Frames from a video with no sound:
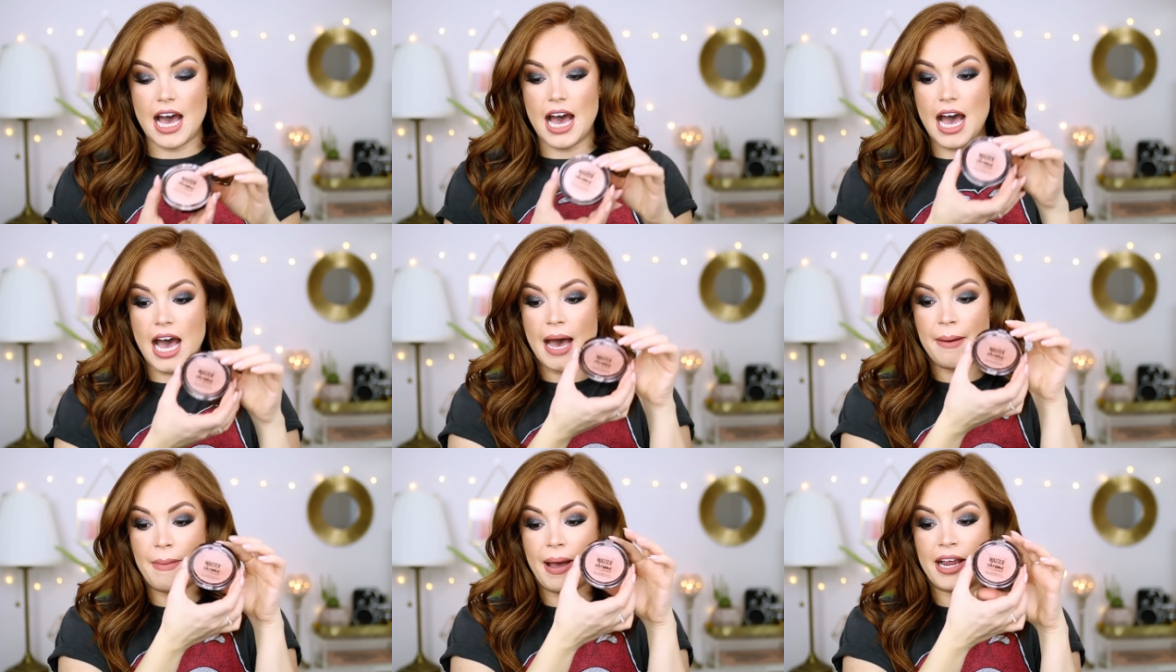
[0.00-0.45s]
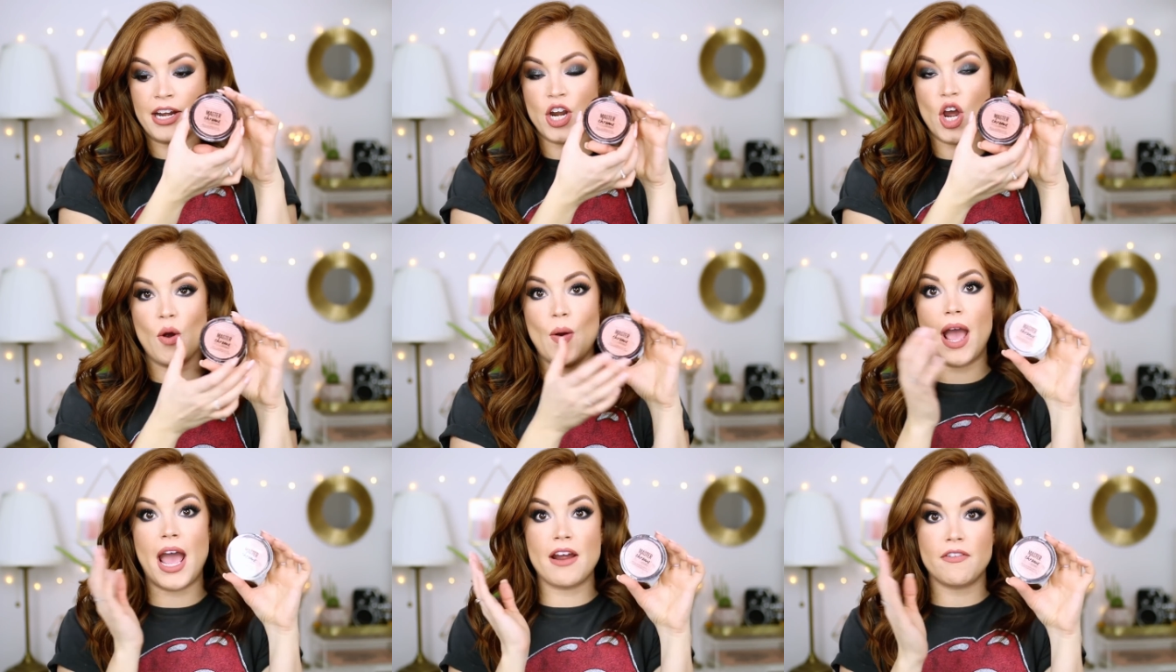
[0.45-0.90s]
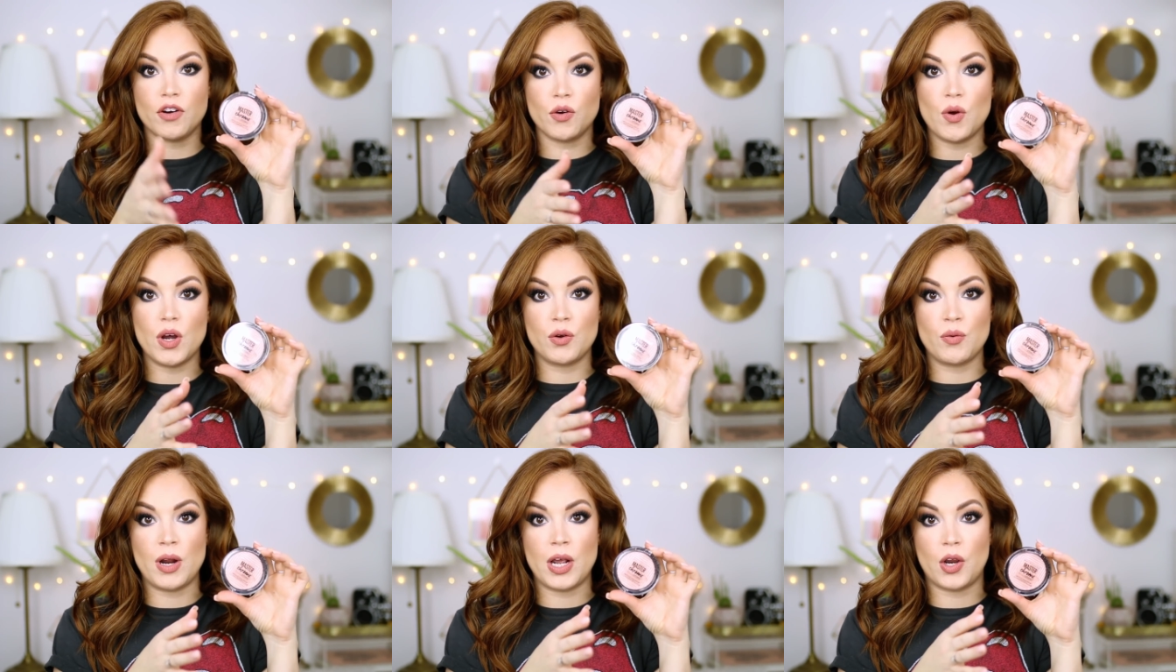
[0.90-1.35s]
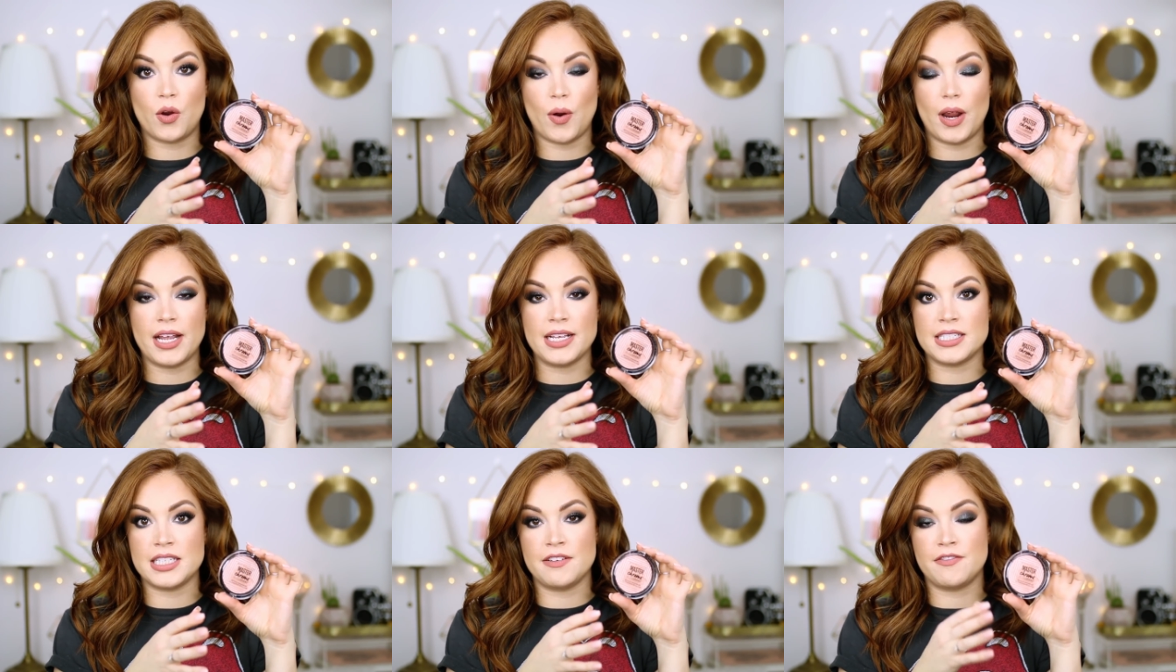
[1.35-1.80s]
Um, I know everyone went
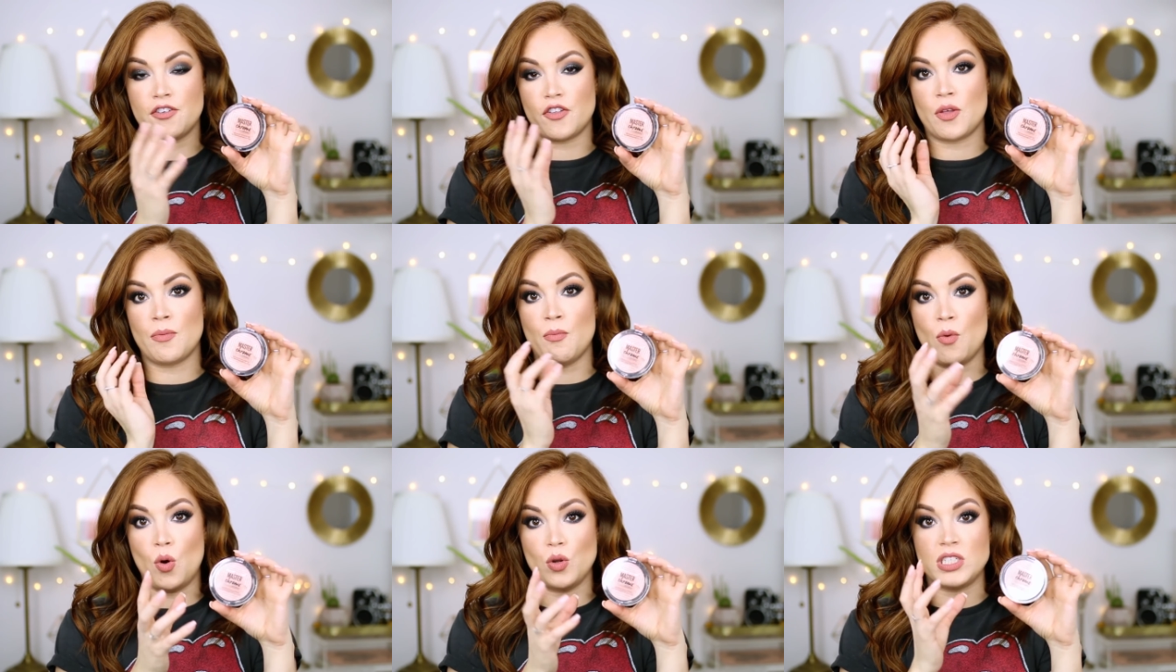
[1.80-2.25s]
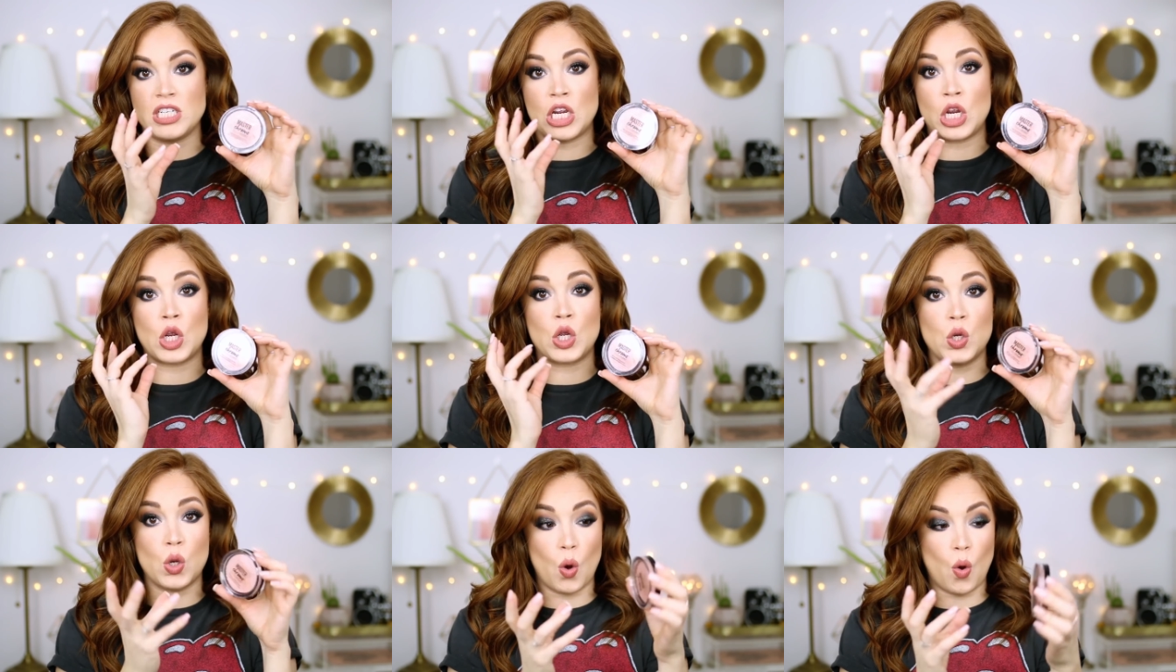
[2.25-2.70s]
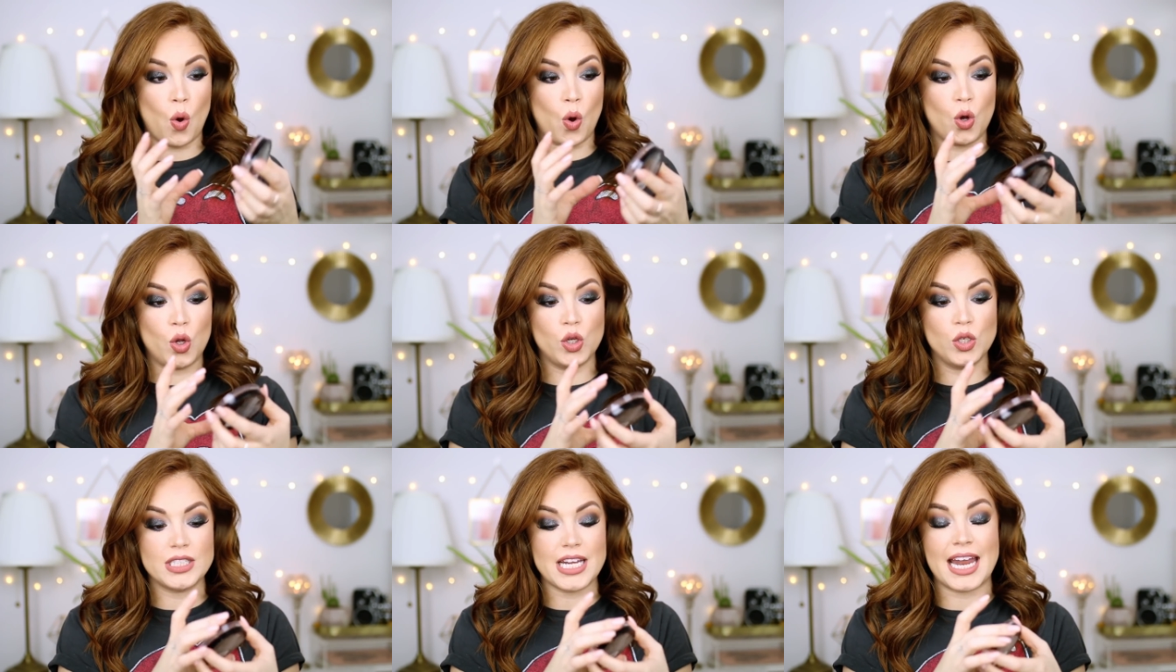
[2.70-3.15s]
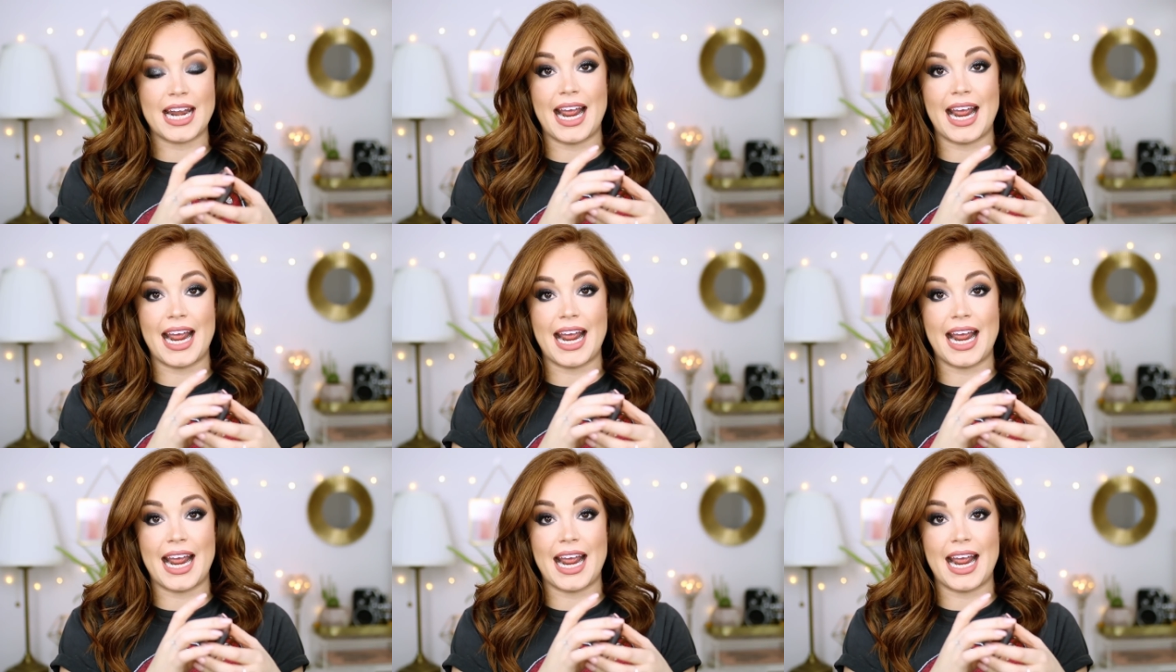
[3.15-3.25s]
crazy for the molten gold,